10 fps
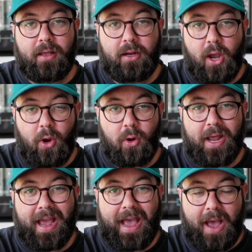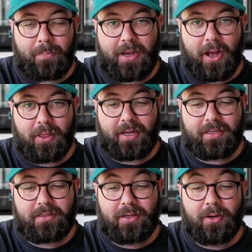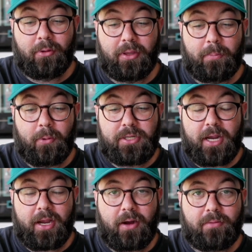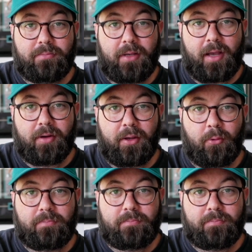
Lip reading: code HAPPYHOLIDAYS. Really appreciate y'all. Have a good one.